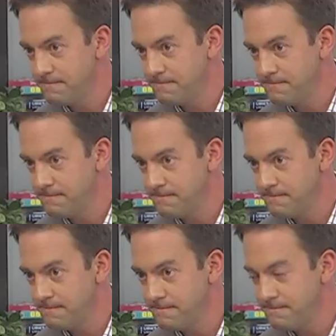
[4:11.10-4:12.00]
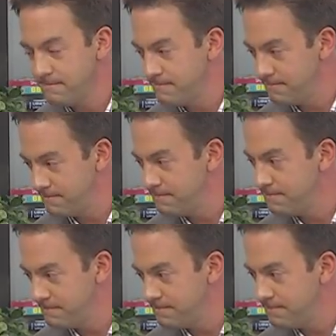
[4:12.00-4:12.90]

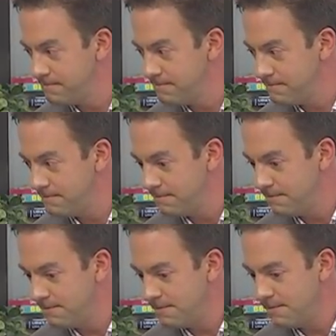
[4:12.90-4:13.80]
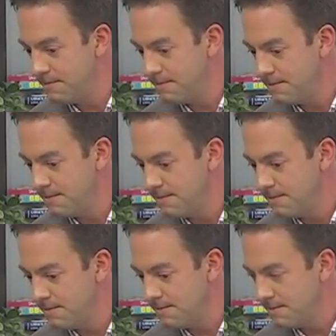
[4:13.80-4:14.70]

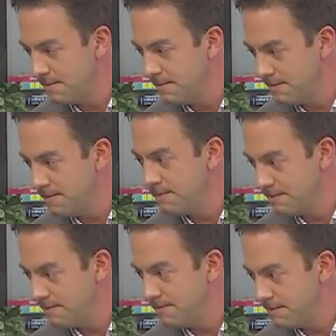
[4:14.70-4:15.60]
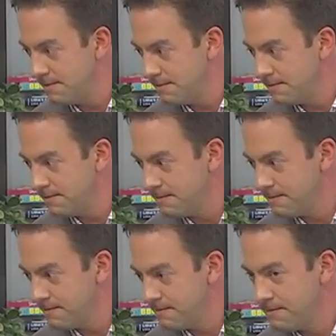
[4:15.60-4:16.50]

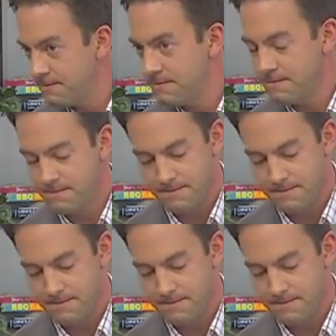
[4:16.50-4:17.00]
[no speech]